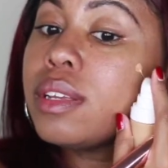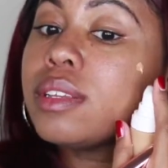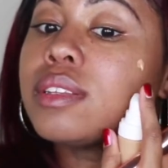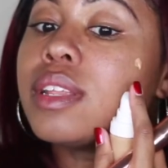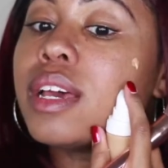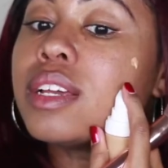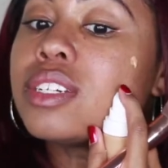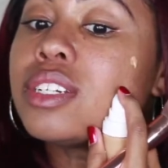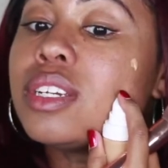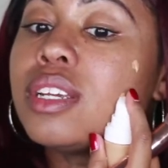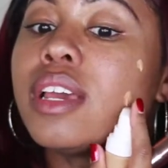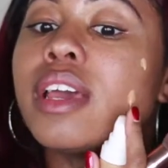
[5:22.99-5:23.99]
is that
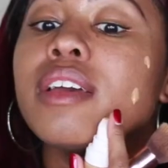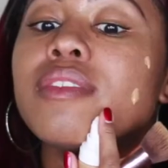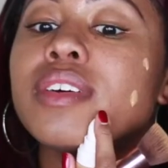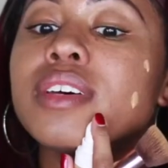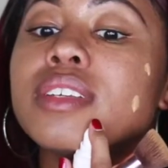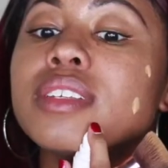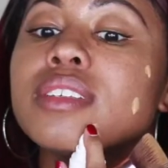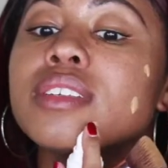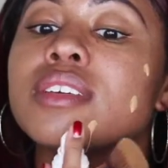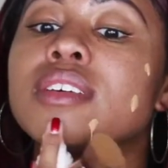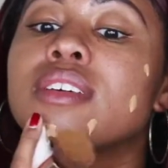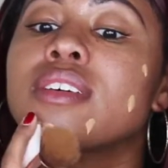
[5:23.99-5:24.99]
she gave
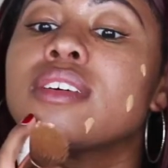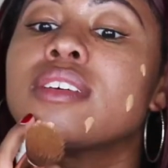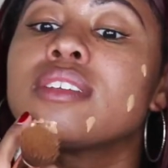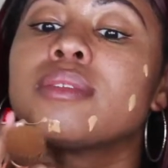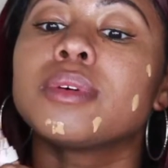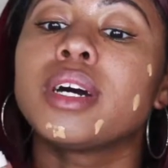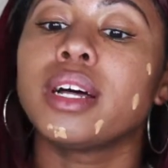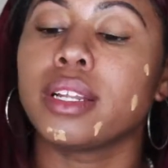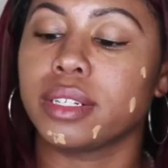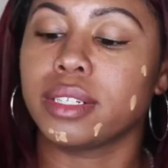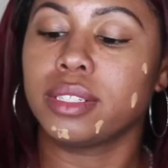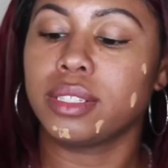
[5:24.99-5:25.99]
us some
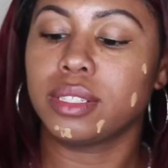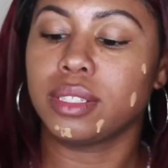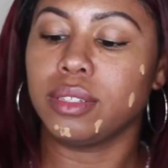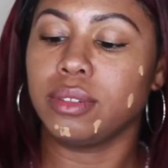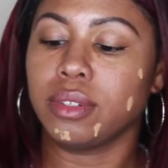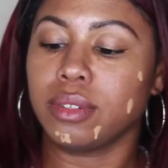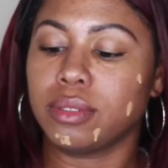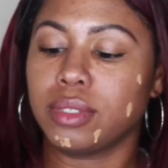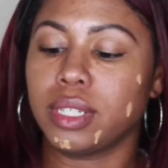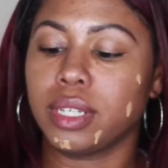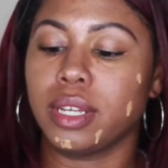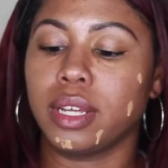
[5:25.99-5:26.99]
colors, you know,
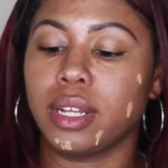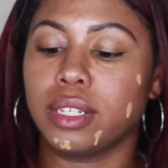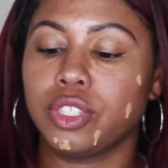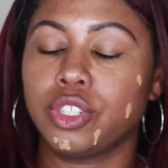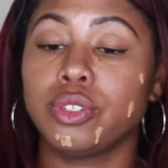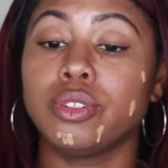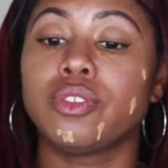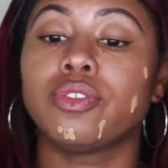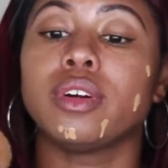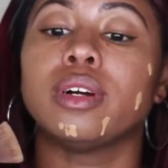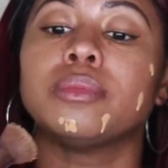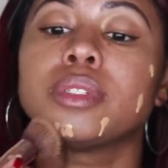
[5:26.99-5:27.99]
to choose
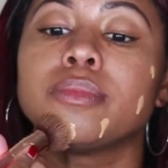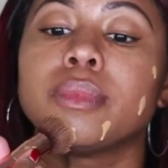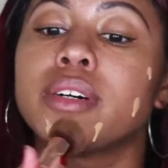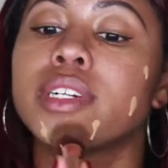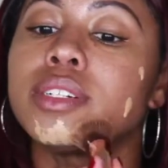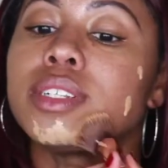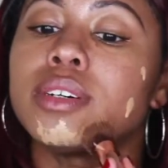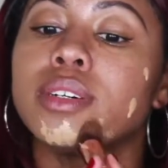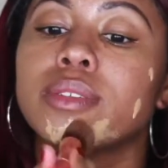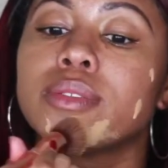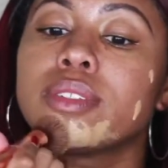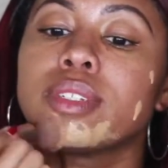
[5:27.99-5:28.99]
from, some
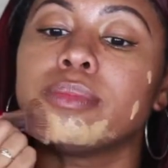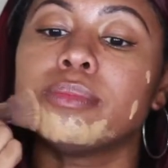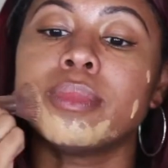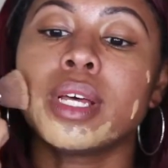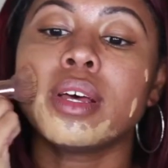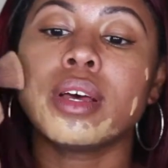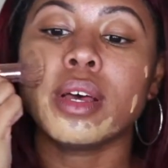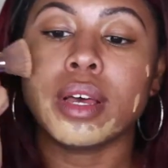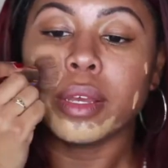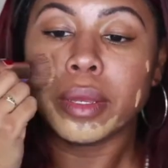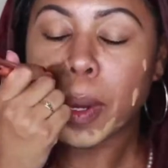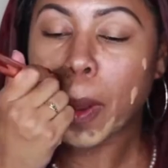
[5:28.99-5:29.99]
undertones, some,
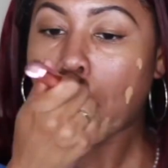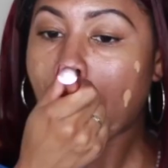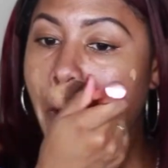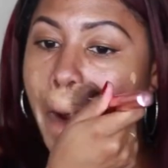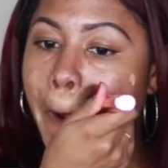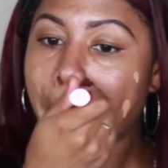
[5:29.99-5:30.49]
you know,